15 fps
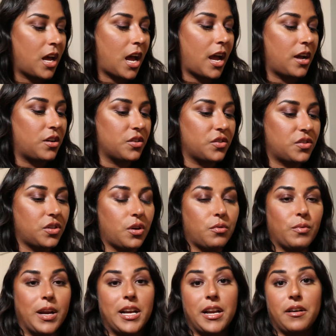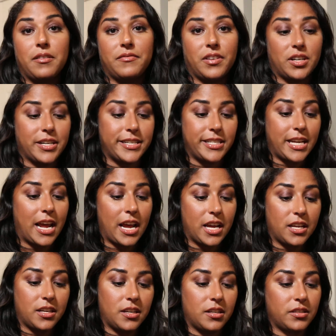I also, right now I'm very
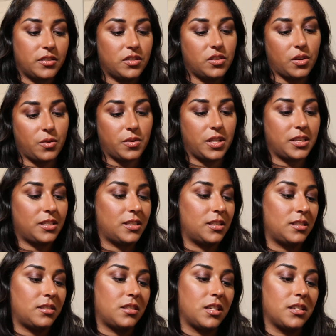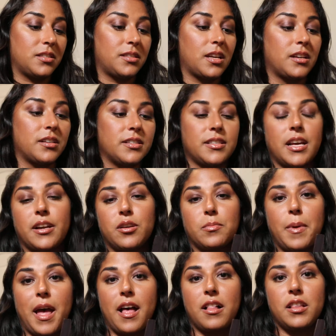tan. So this is the Sun Designer
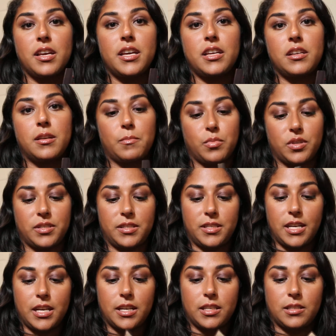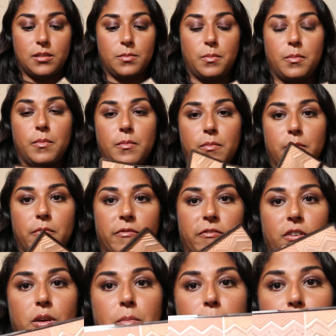palette, number 6
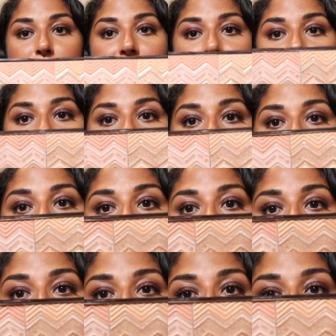from By Terry.